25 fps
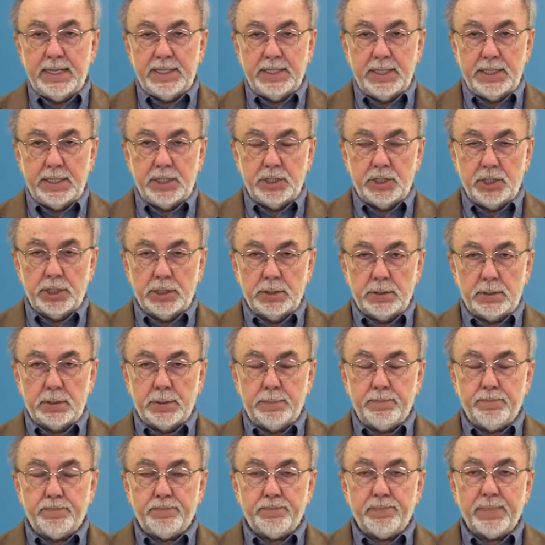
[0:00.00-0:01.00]
an agent.
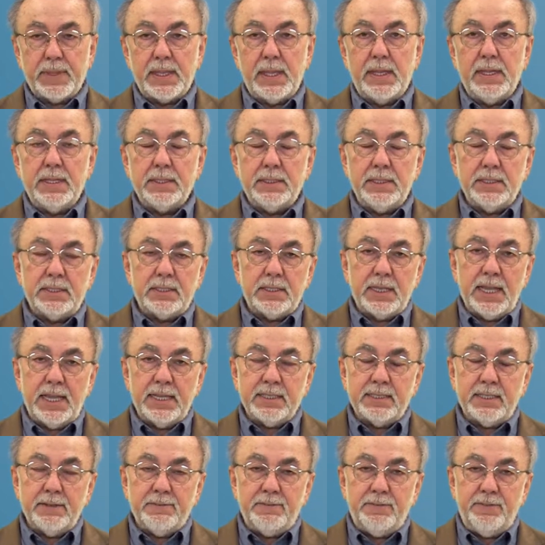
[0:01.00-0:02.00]
This
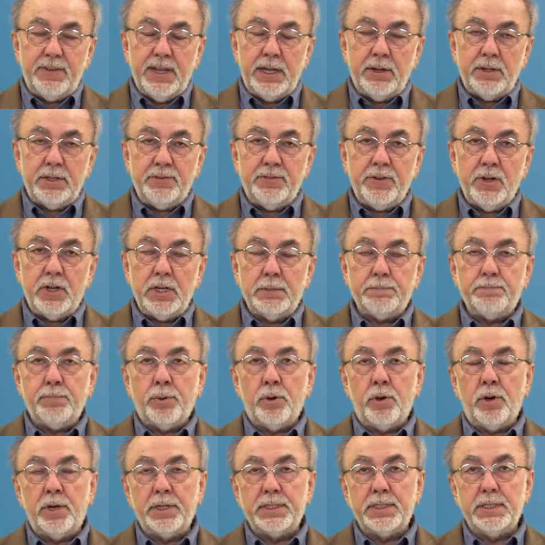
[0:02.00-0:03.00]
has a very, very
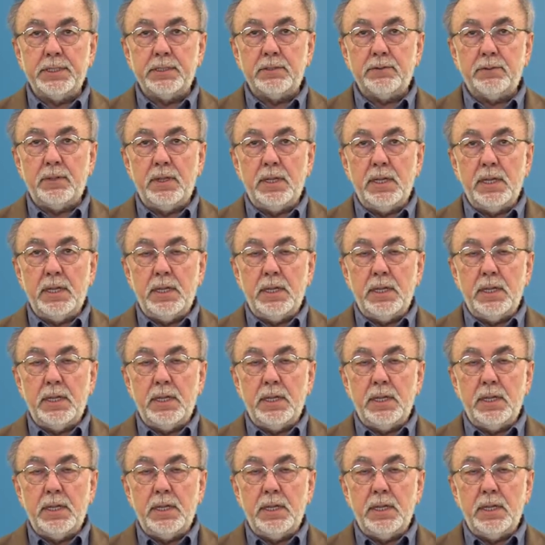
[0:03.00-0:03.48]
important